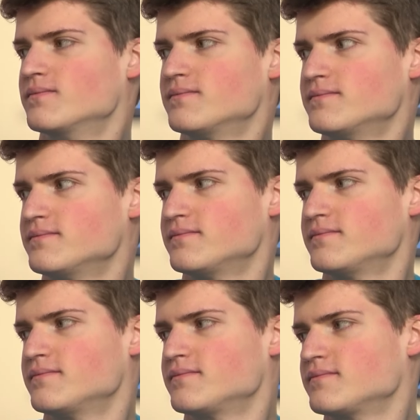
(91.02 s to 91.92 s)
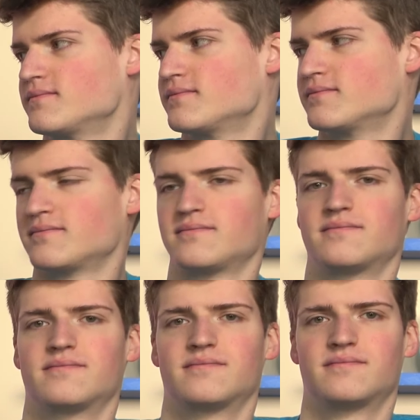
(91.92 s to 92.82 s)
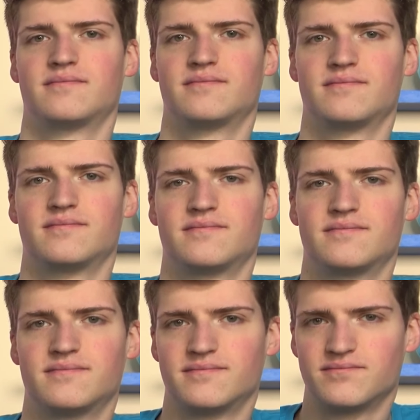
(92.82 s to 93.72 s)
[no speech]